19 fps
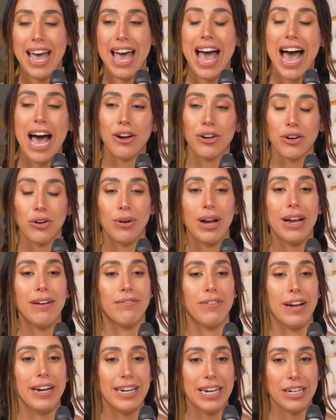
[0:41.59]
how to create
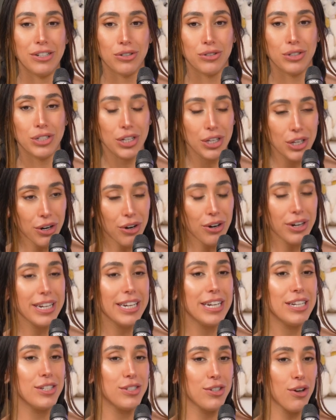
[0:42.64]
financial security
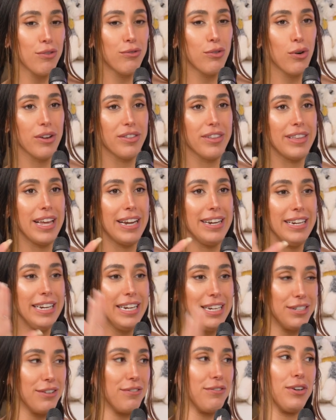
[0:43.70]
and so forth, they
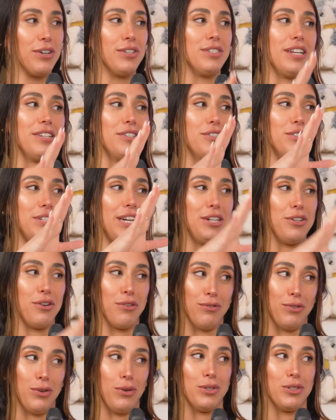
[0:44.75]
need to first understand your
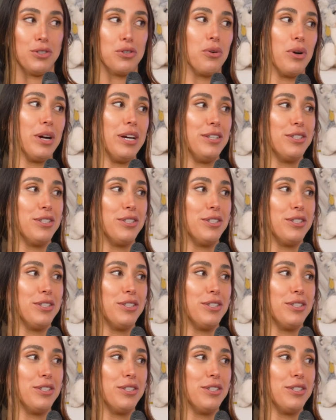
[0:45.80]
full story.